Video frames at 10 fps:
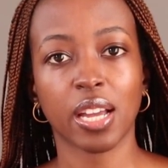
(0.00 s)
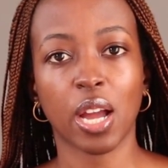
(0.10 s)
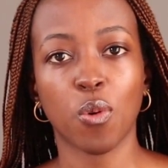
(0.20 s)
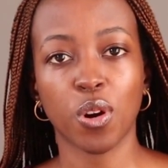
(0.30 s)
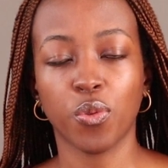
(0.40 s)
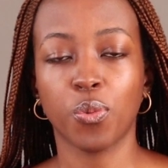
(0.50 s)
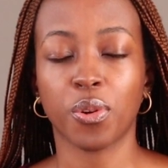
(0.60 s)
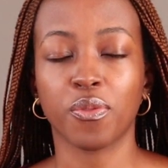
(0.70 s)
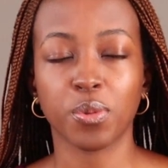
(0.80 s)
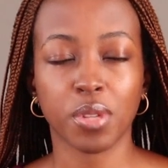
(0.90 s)
Like, I work with
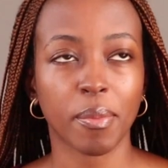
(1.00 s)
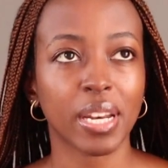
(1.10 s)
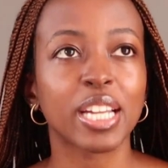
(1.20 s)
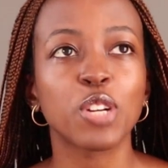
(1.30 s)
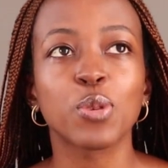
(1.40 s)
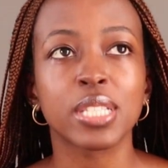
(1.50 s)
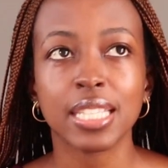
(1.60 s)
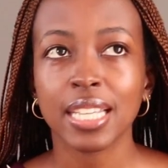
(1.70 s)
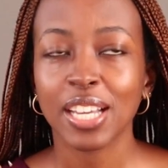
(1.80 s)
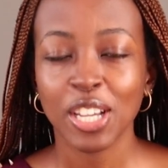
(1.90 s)
one of those companies. Like, it
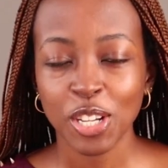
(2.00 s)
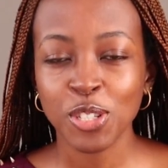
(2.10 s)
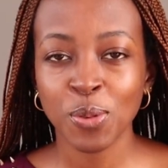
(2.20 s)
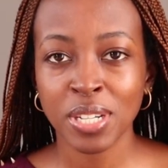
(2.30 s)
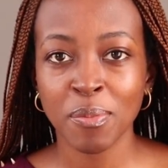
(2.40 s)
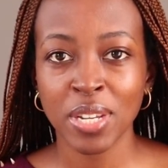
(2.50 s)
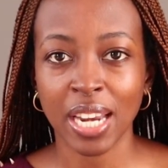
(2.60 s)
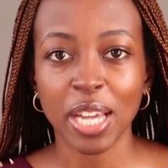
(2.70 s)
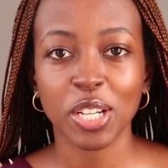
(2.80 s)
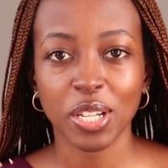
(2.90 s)
was, do you know what I mean?
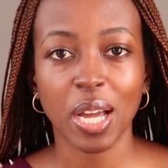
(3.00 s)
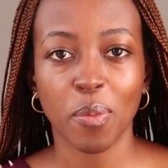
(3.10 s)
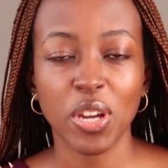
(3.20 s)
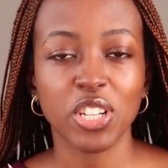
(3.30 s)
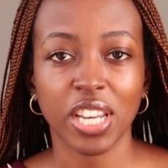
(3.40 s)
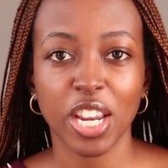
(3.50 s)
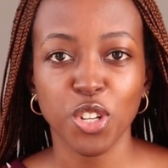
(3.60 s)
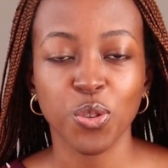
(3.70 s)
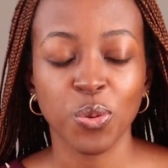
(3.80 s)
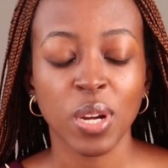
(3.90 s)
Like, a page that I
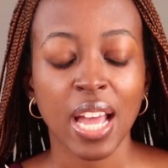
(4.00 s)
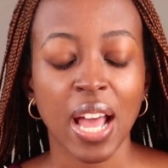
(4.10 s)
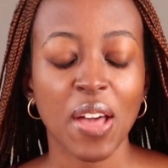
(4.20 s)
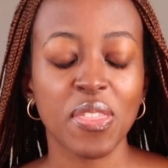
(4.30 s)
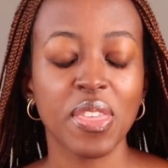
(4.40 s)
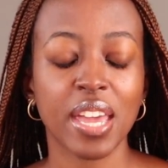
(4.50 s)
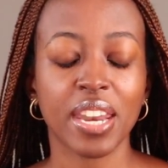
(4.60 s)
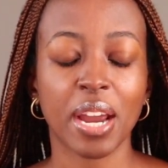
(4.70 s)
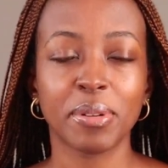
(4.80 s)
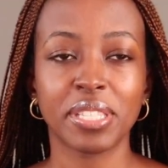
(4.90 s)
knew. And
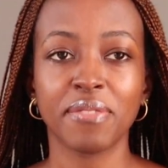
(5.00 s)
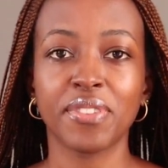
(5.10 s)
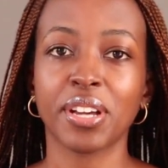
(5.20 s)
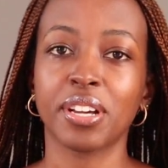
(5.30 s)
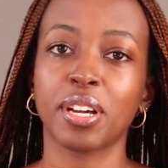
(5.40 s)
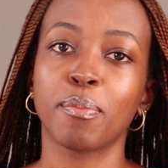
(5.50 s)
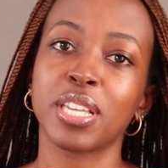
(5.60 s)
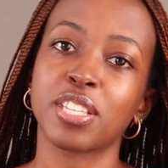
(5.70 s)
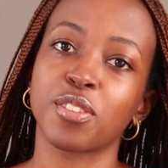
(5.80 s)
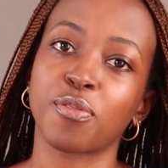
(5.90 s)
then I received a
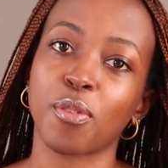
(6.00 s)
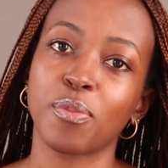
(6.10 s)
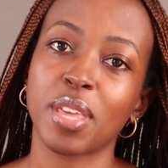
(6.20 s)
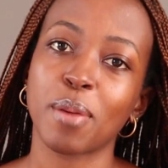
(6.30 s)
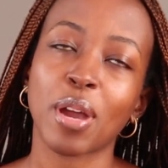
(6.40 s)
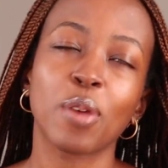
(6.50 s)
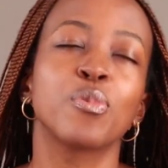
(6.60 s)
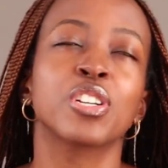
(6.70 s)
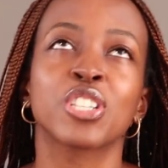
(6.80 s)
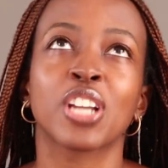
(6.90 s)
message from them. I
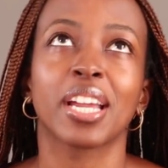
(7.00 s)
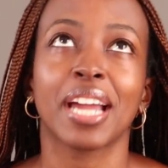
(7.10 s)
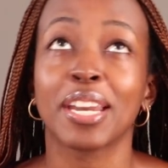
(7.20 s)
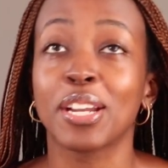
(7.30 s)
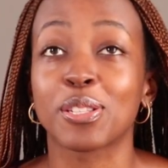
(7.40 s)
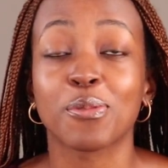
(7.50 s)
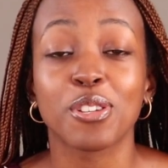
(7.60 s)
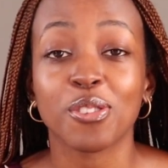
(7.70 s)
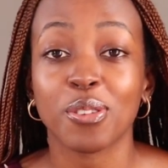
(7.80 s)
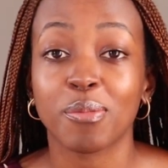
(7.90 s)
wish I had a
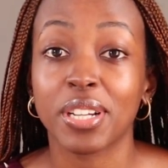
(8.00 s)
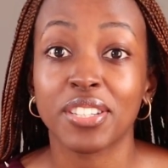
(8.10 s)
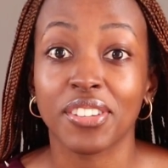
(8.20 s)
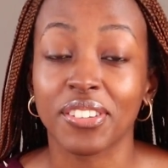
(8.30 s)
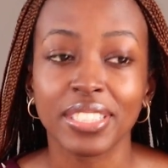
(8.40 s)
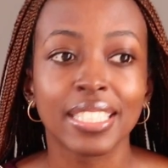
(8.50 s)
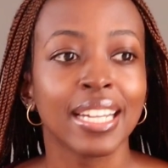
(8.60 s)
screenshot, but, you know.